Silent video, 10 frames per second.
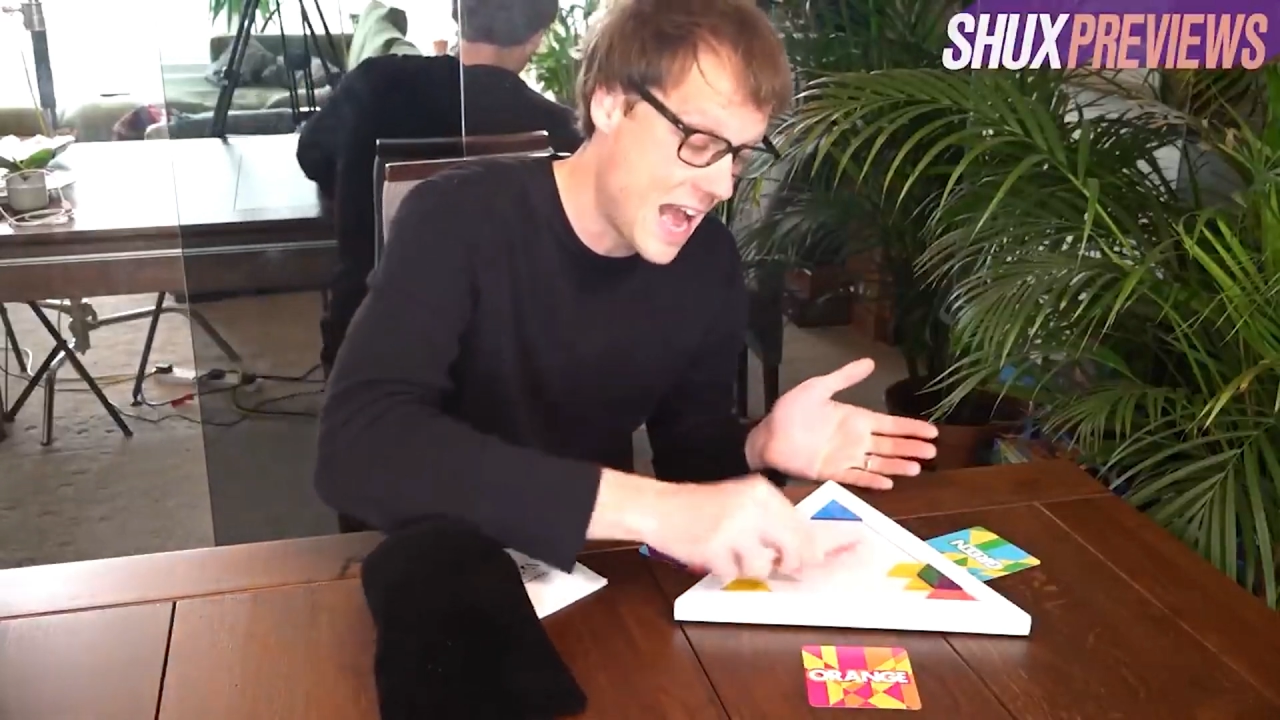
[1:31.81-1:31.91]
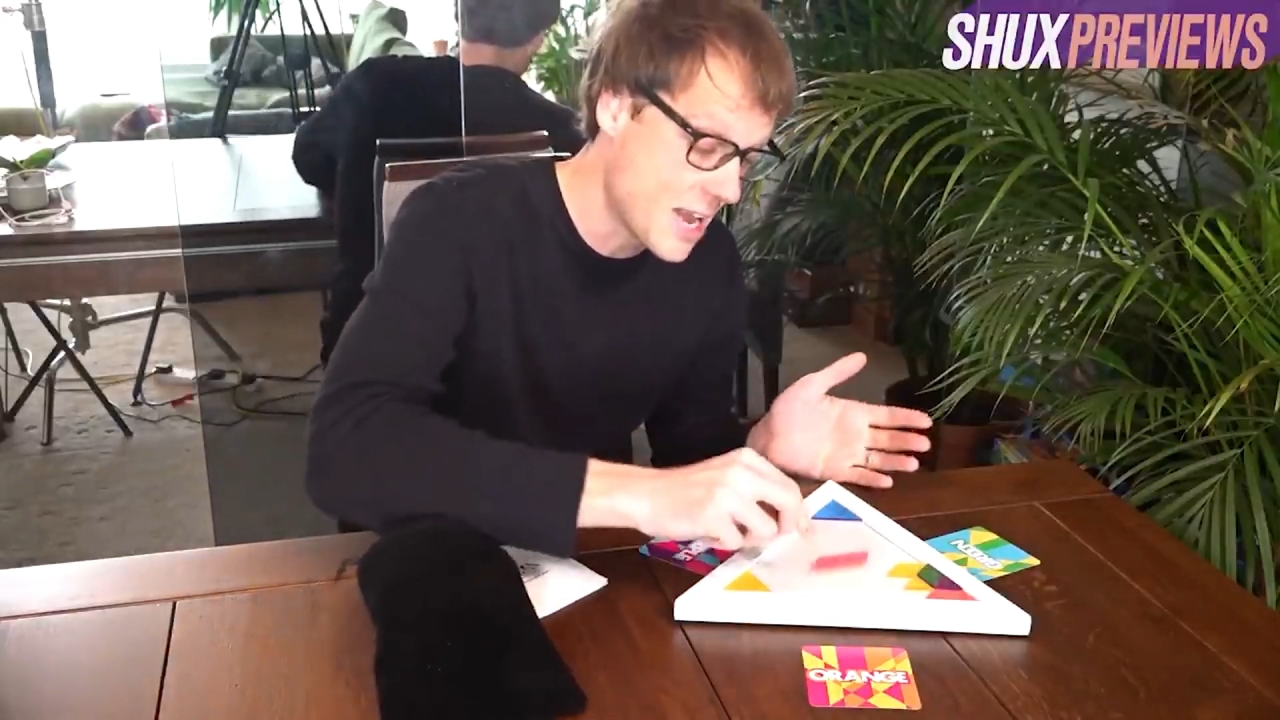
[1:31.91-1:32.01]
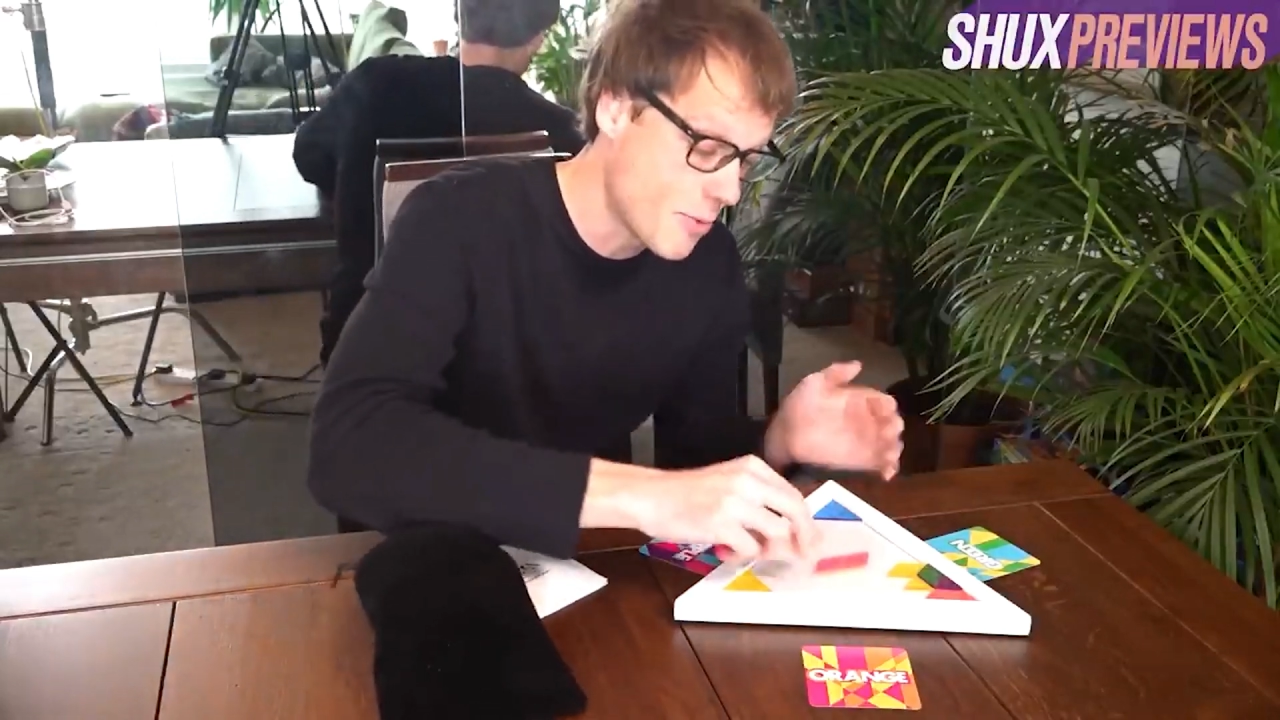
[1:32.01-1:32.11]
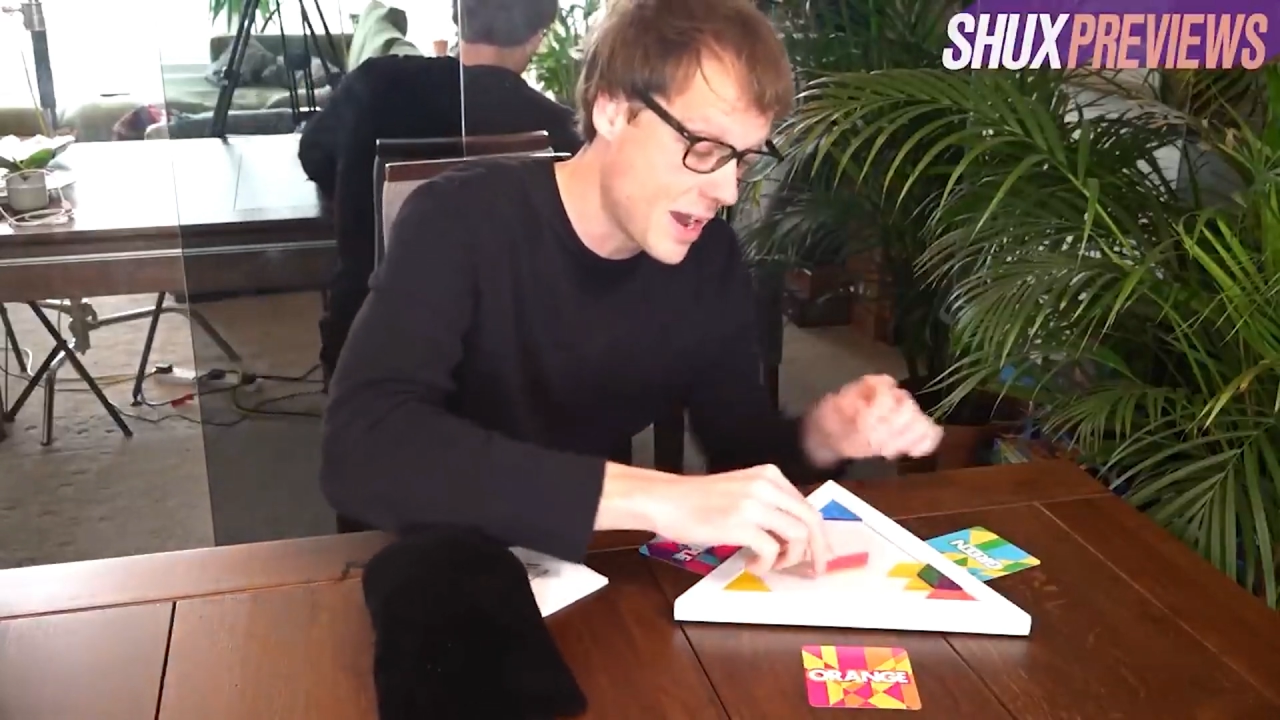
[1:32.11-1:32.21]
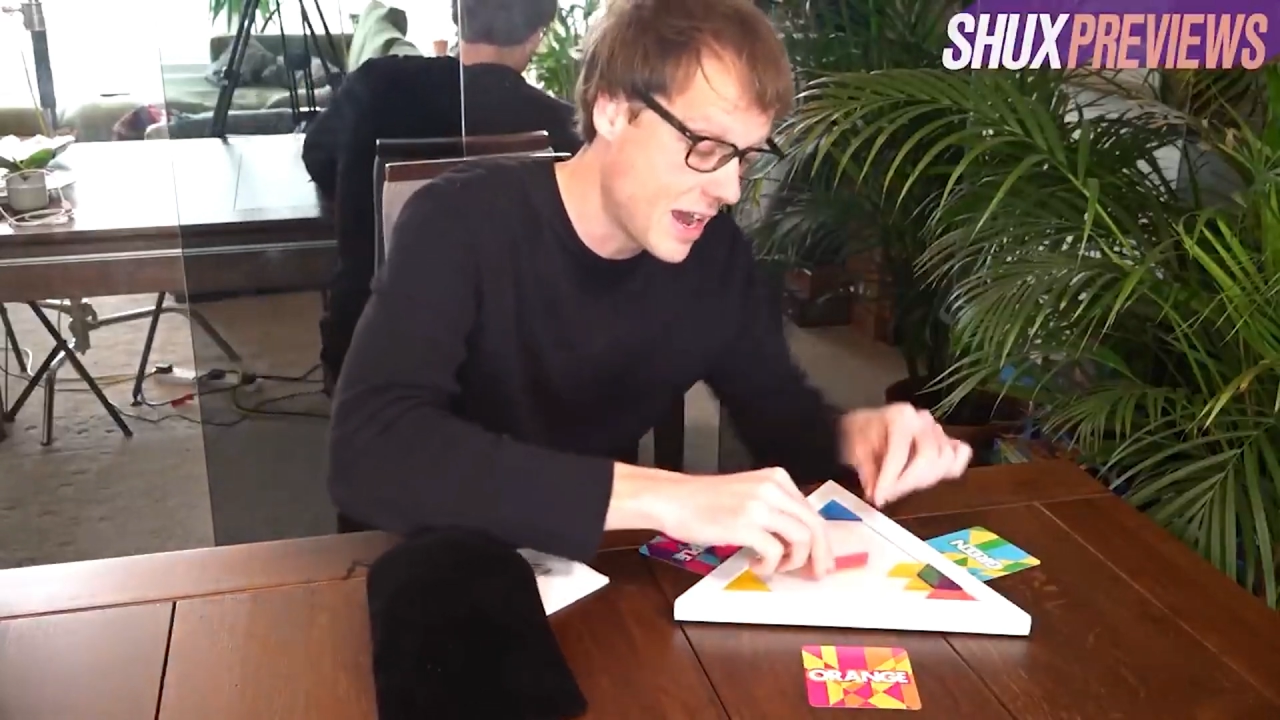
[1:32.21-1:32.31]

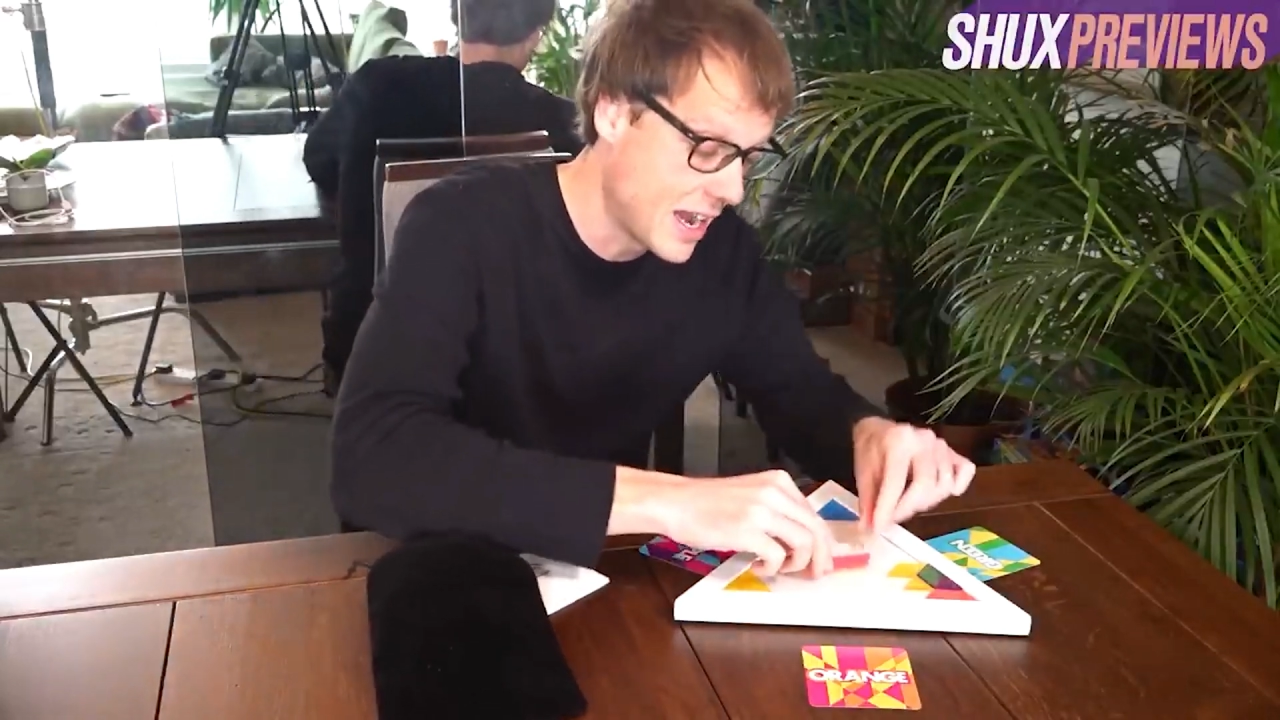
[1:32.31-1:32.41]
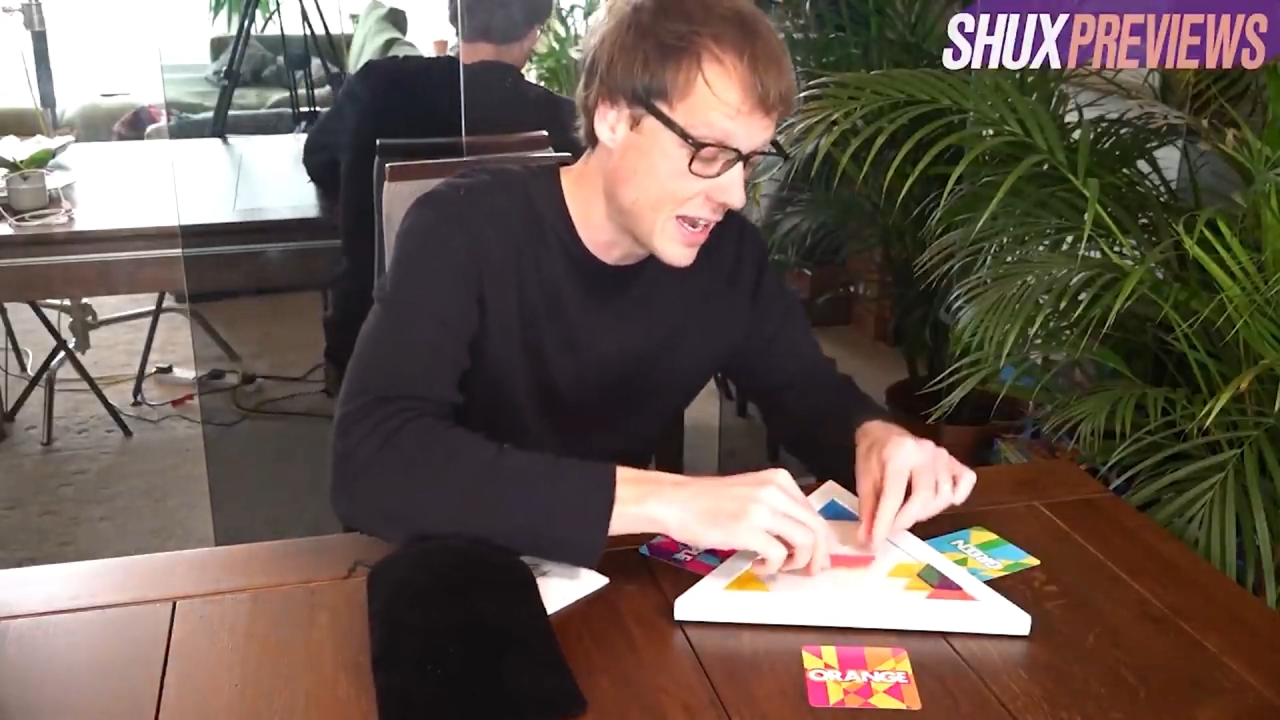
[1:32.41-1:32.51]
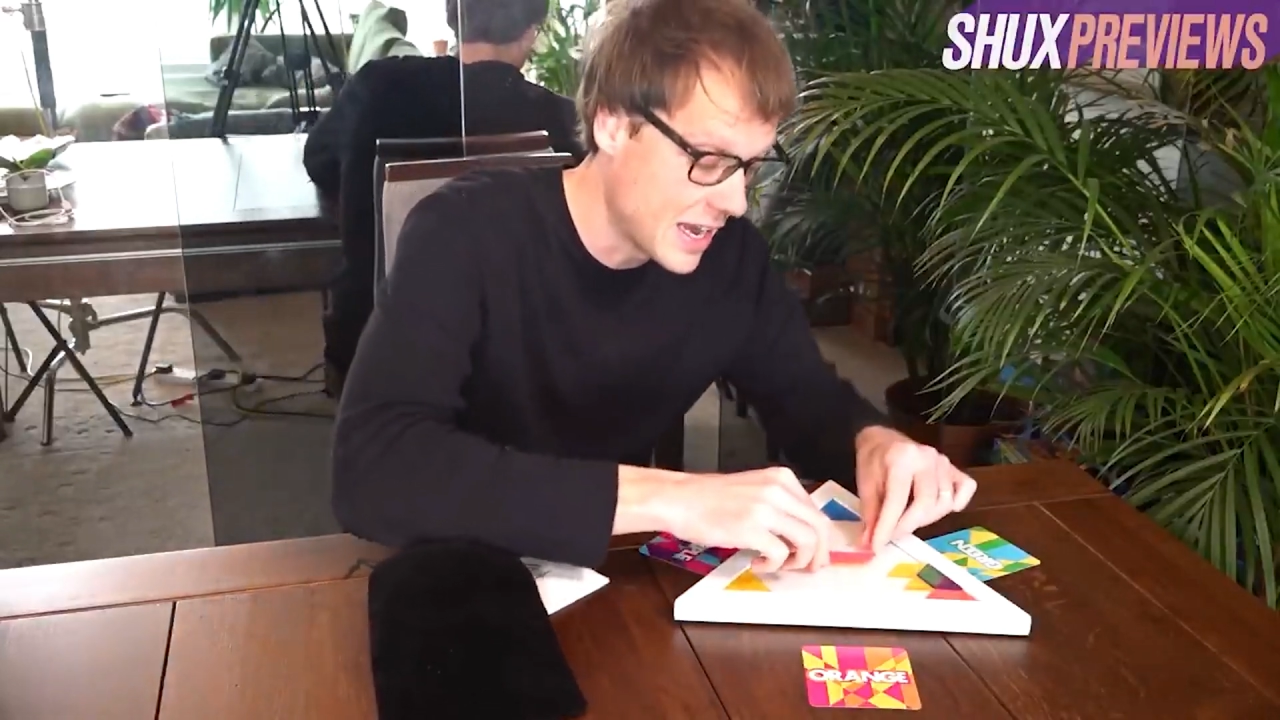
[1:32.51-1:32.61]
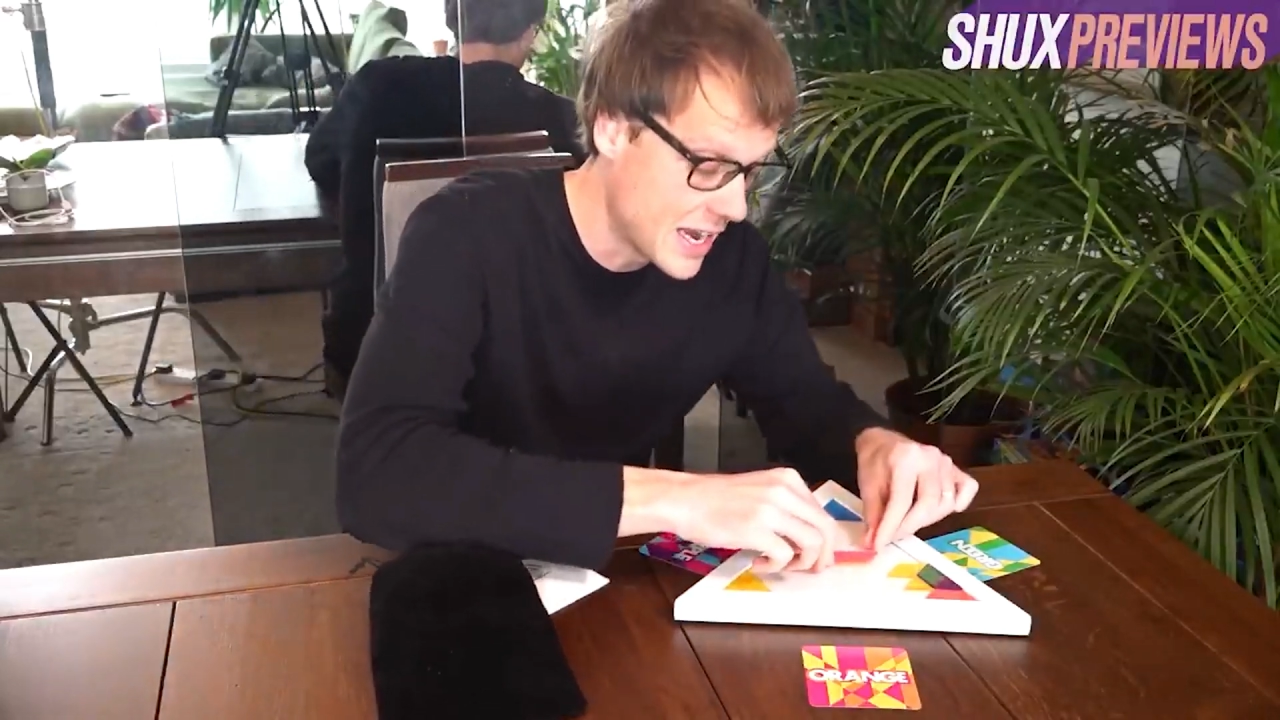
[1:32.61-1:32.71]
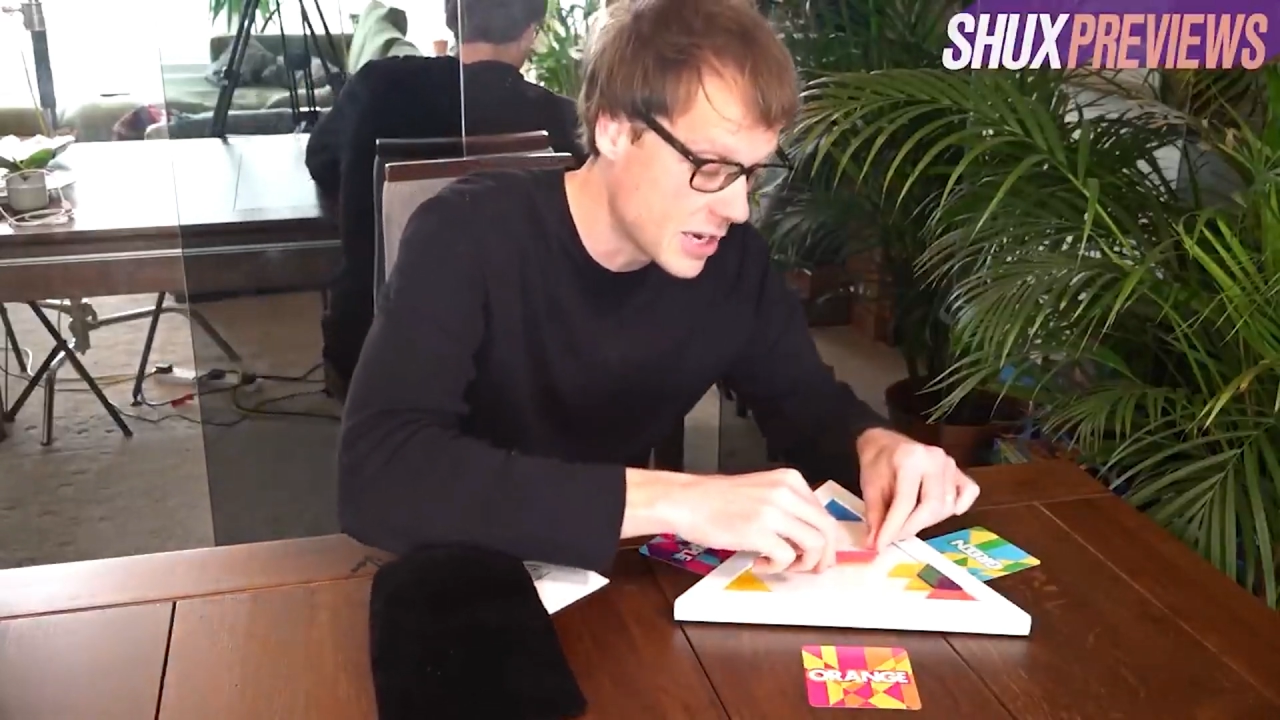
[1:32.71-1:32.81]
anywhere I
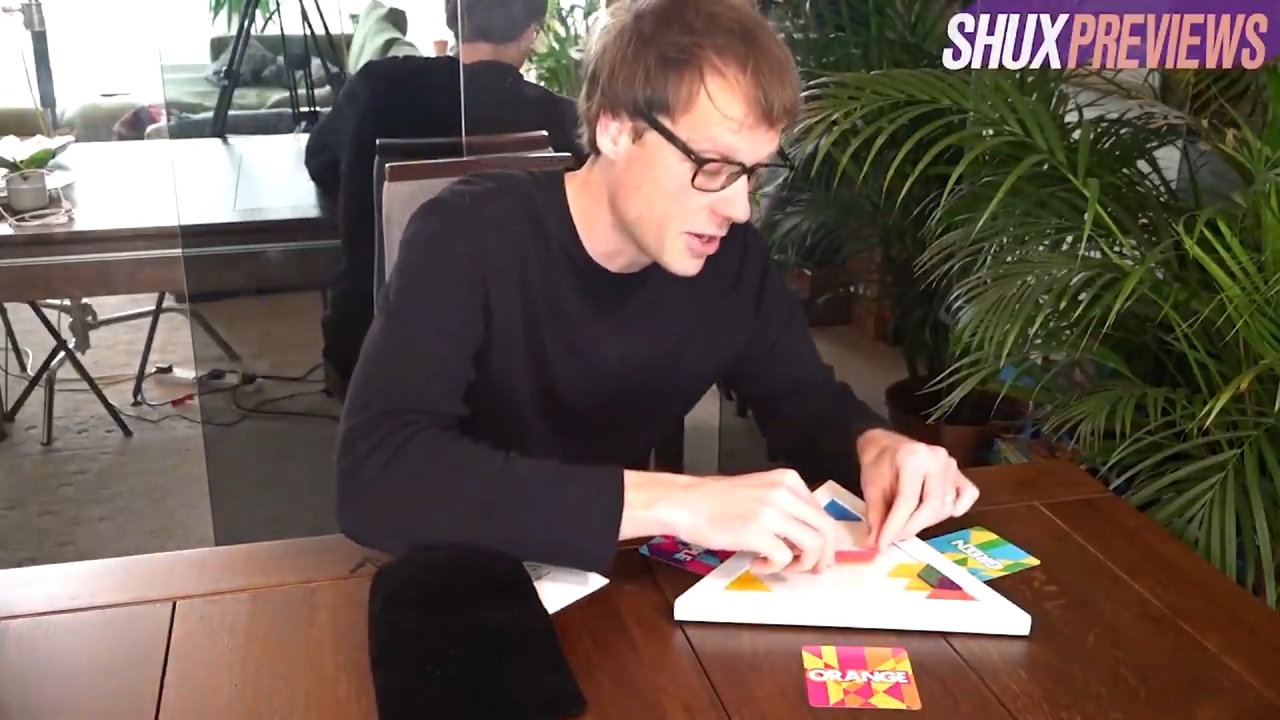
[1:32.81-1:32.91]
like